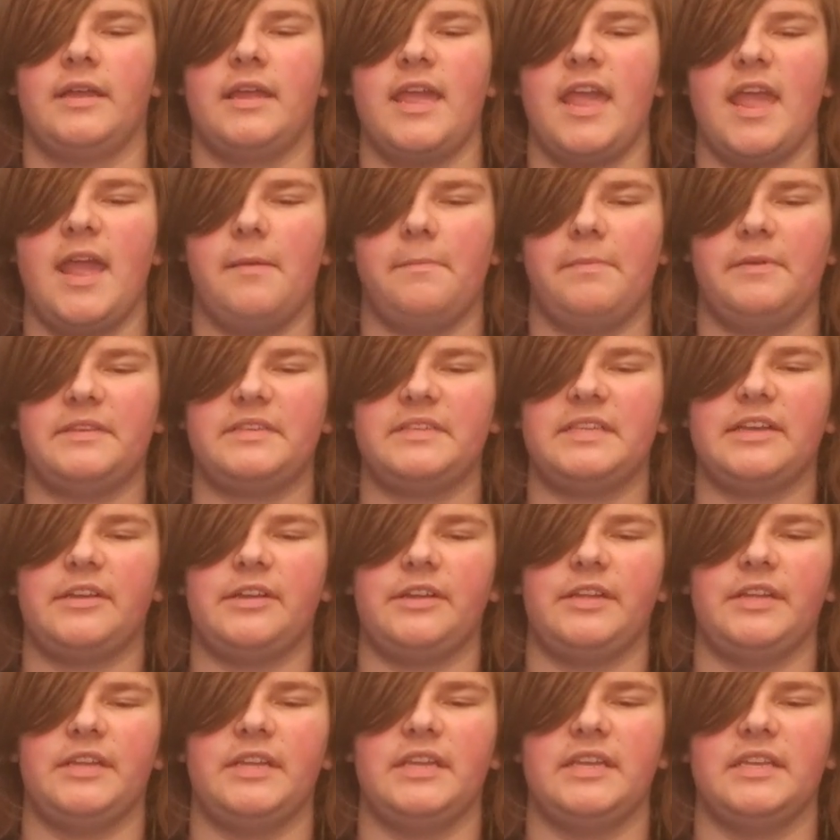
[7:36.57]

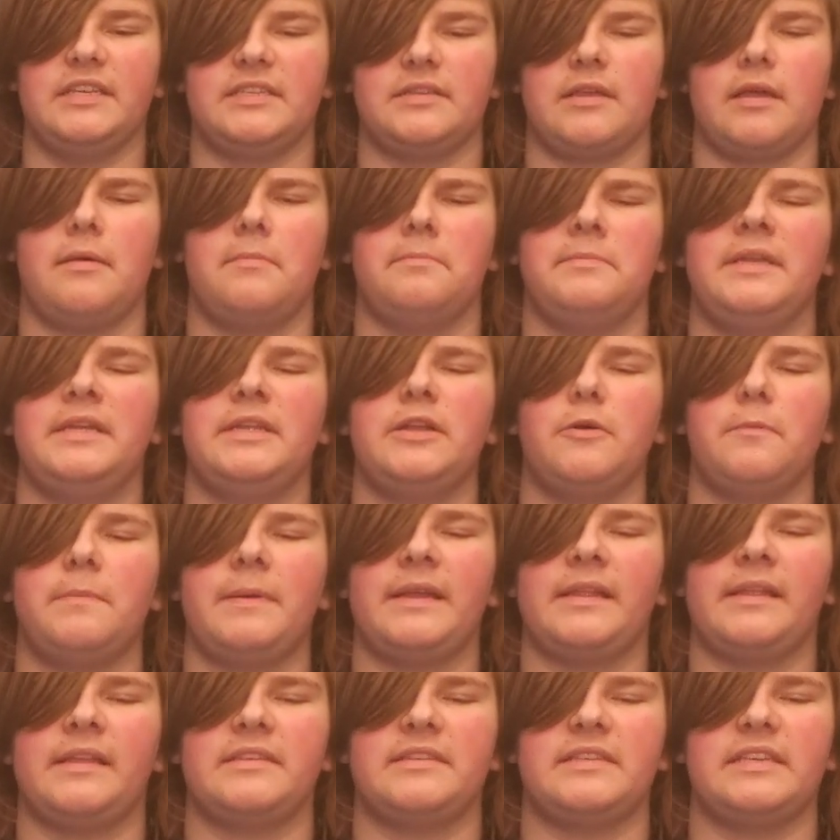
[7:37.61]
Ampicillin is an
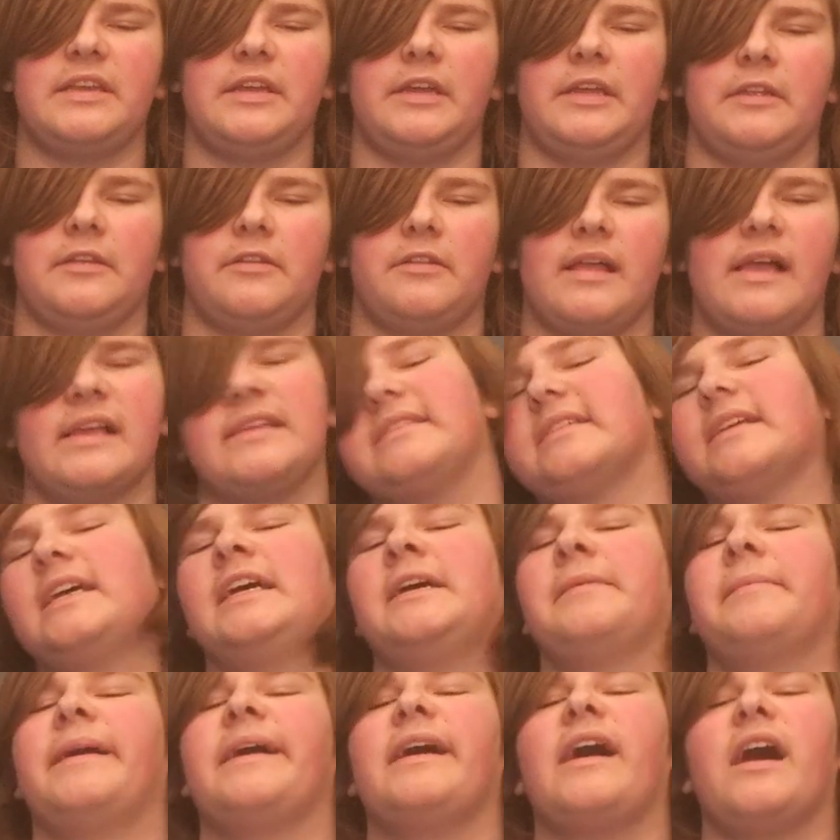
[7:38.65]
aminopenicillin class
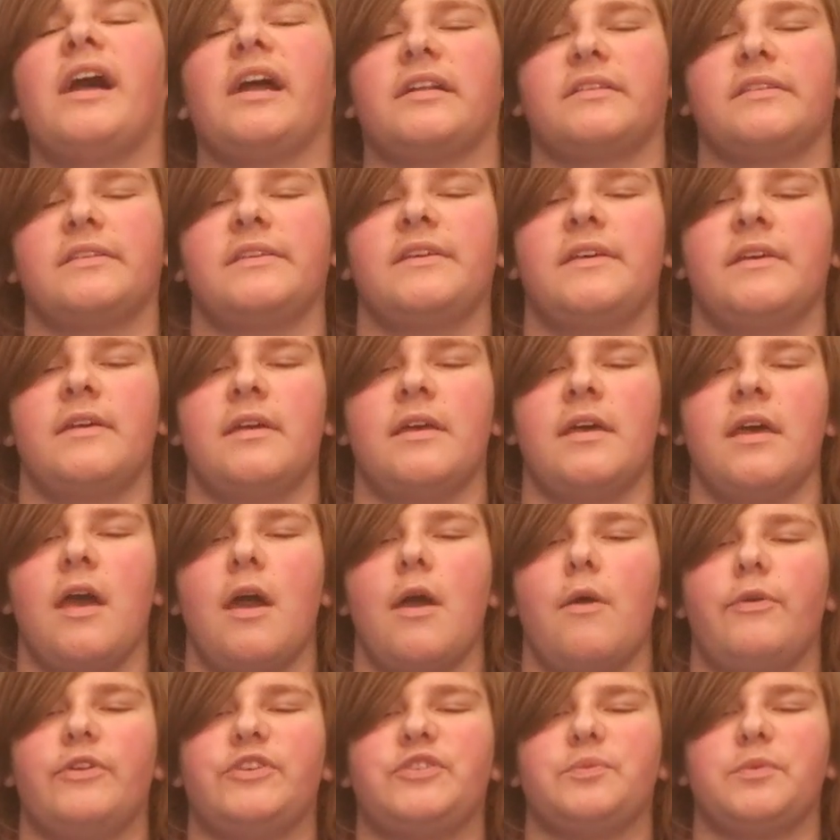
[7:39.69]
antibiotic,
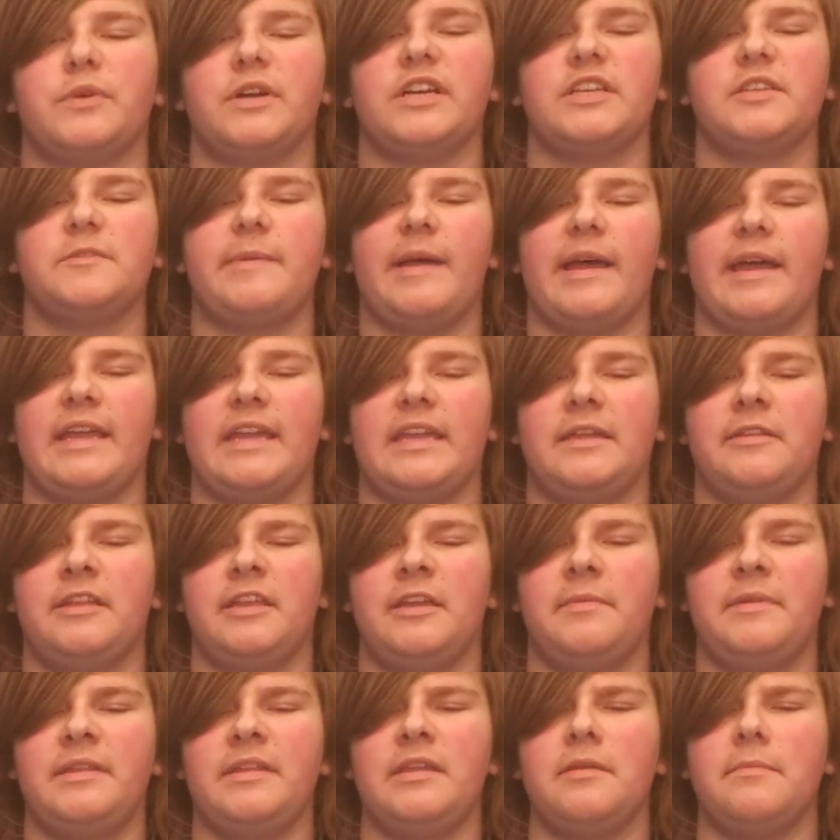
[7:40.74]
which works by
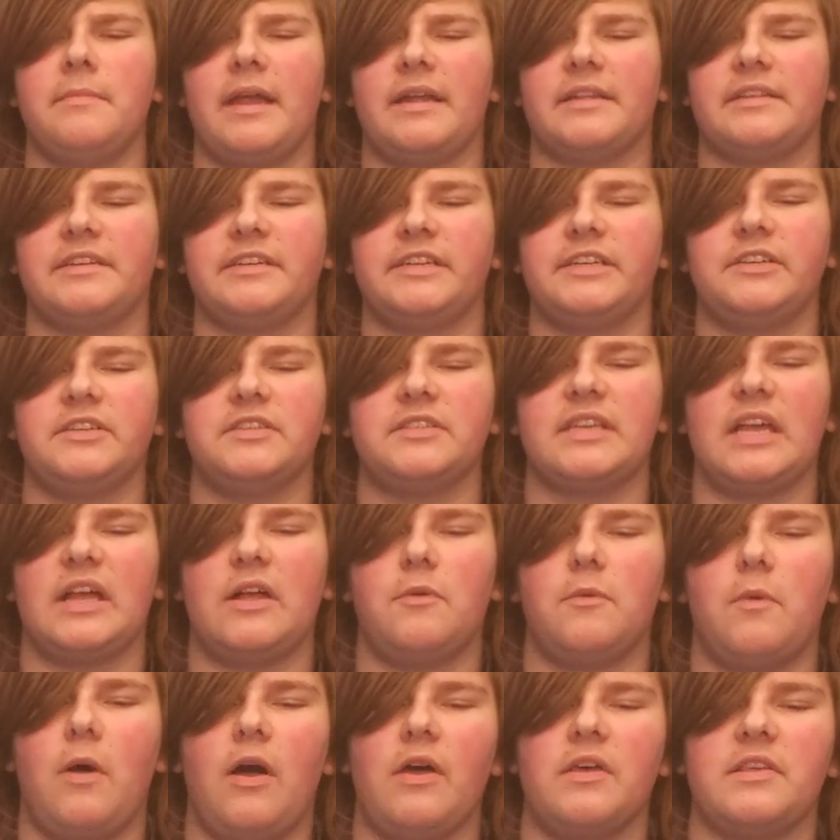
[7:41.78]
inhibiting bacterial cell
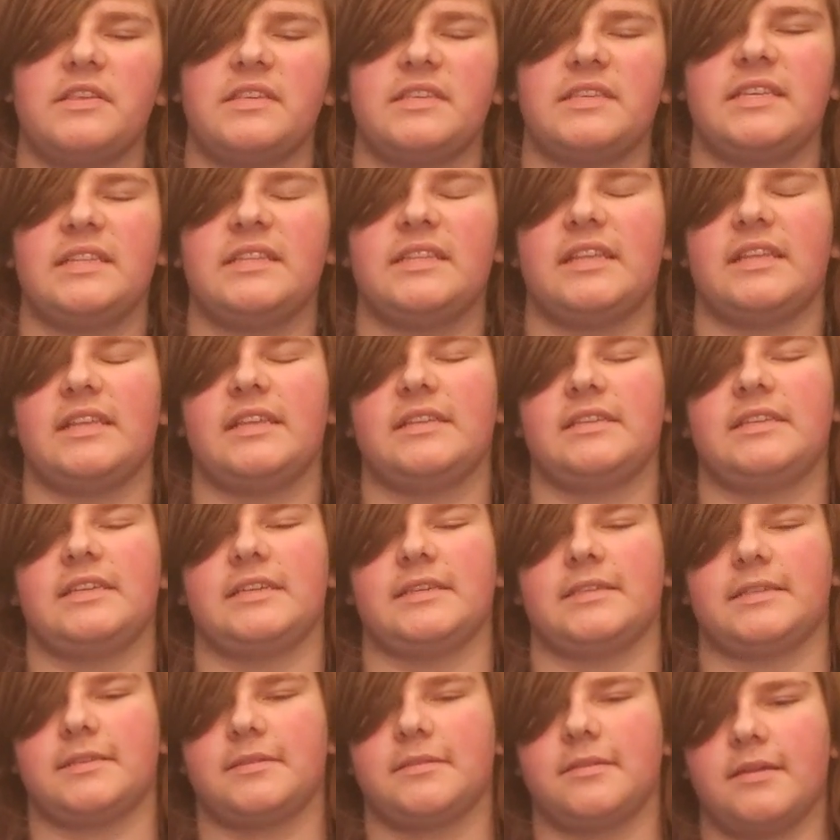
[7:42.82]
wall
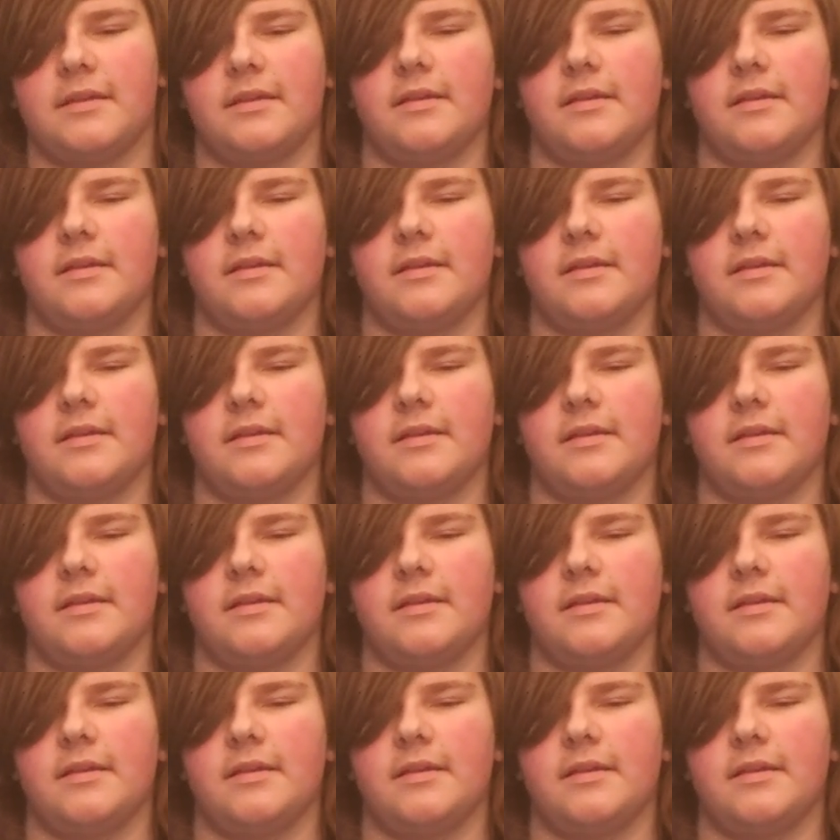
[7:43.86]
synthesis.